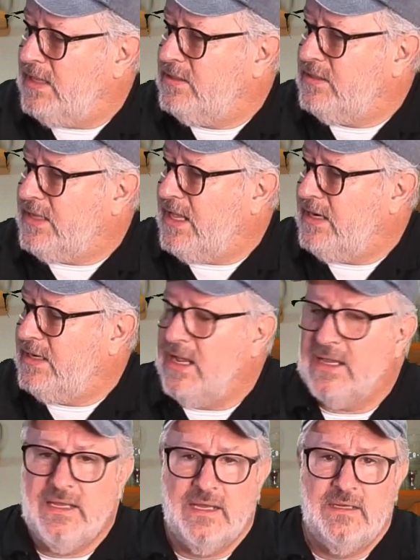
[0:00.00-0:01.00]
look at it and
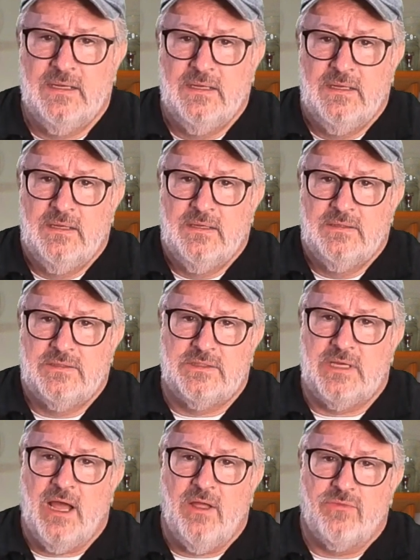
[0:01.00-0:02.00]
I get
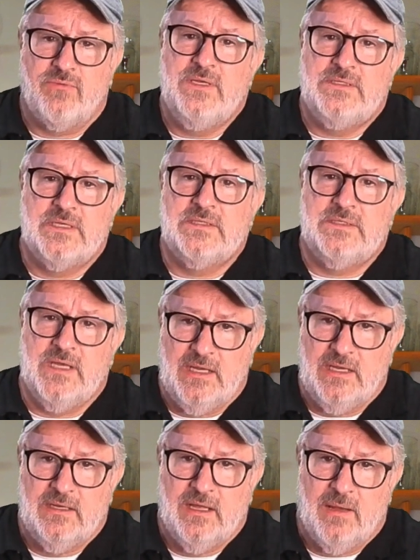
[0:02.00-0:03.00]
Stout
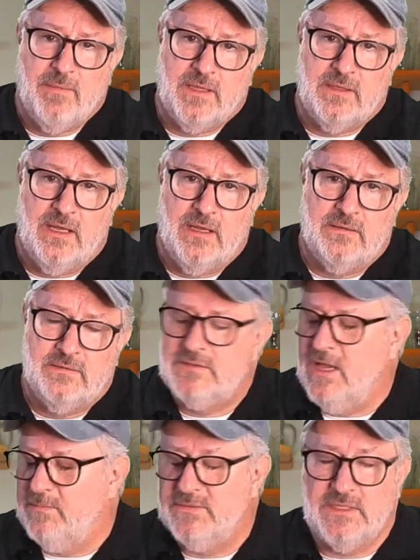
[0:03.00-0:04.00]
316. How about that?
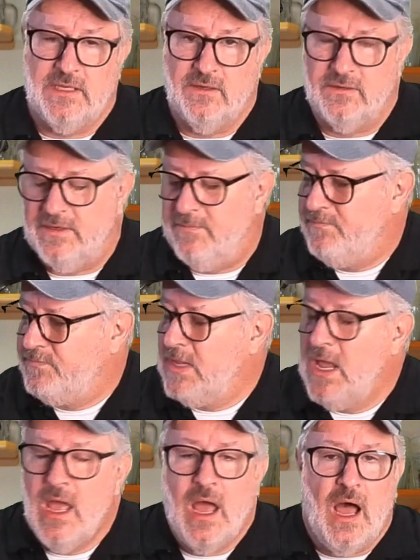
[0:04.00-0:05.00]
So I'm just kidding on you.
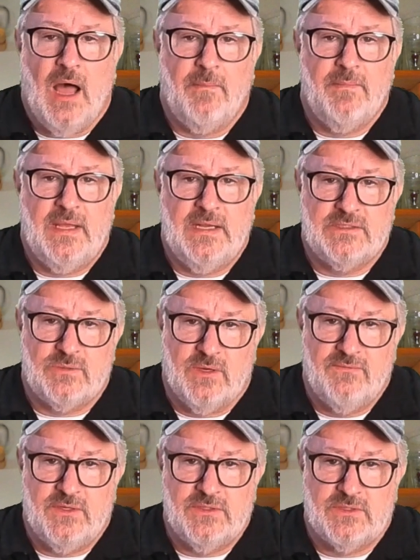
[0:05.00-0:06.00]
It is
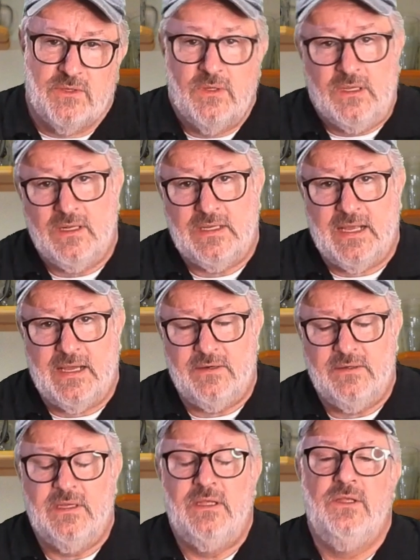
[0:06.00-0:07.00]
12 years old, a little
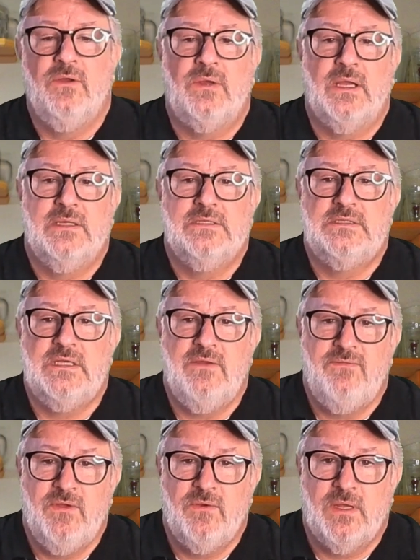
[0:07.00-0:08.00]
tattered. You can see
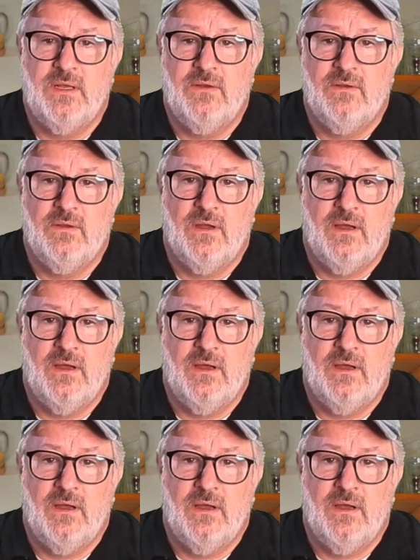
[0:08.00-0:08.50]
if you can